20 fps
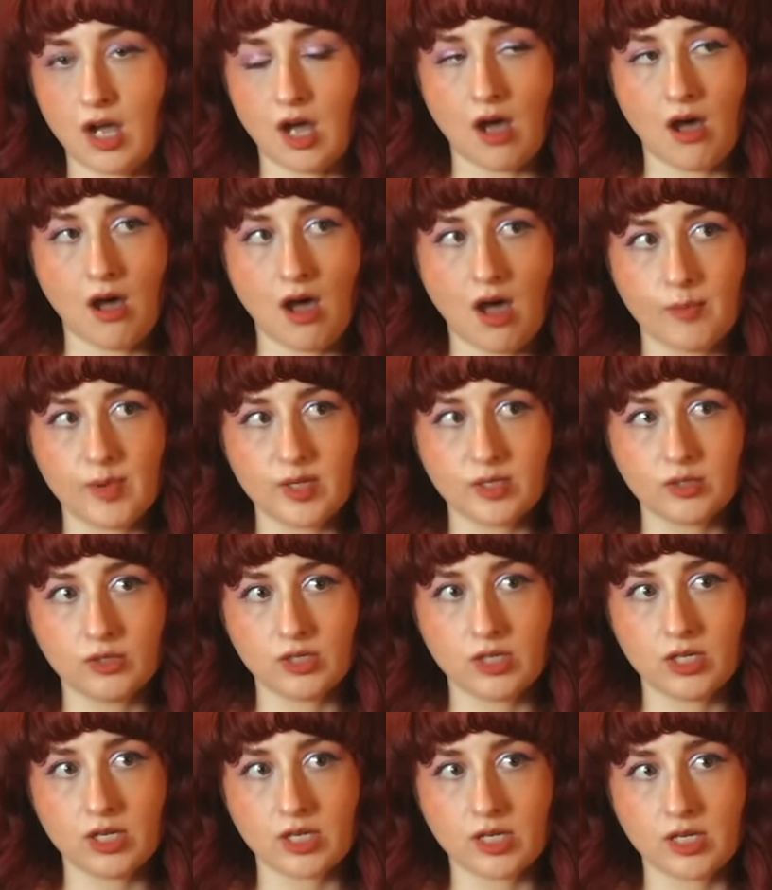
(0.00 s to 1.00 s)
a hobbit
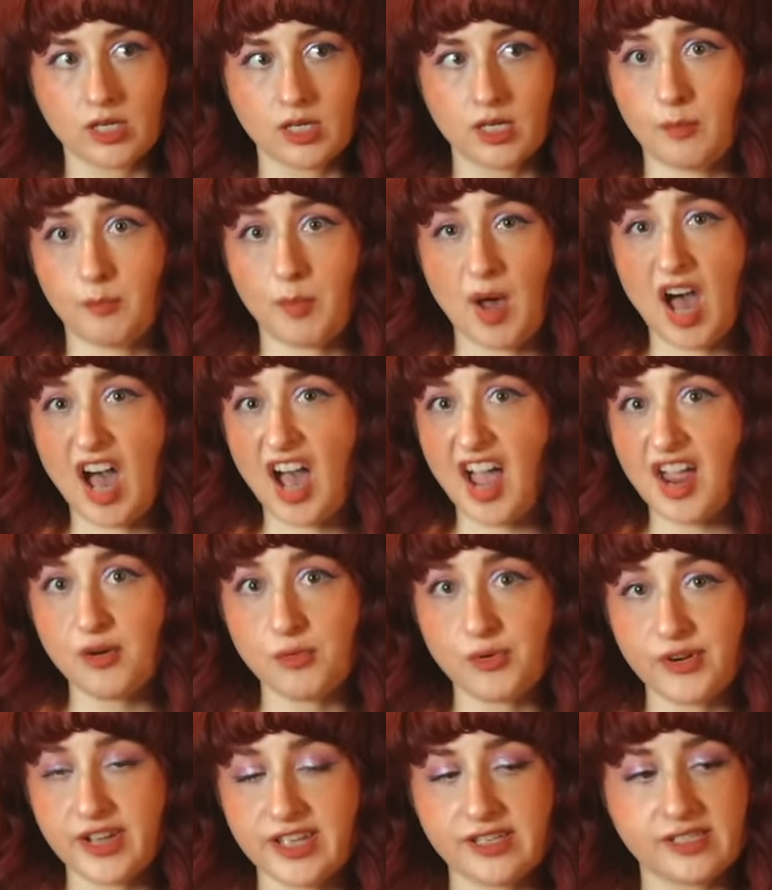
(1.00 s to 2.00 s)
look,
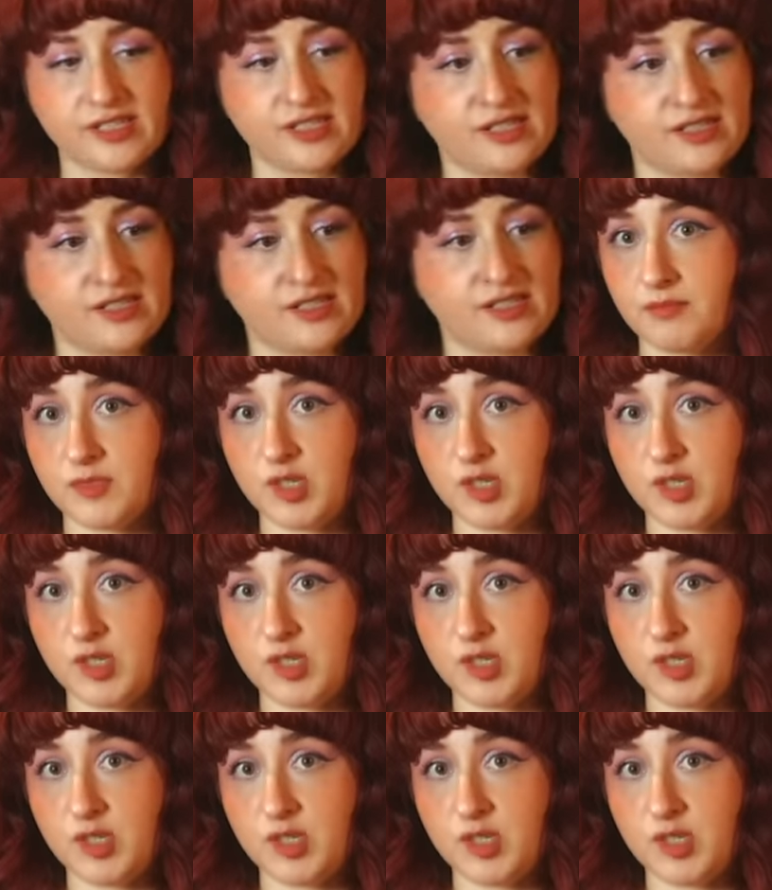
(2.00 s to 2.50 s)
pirate,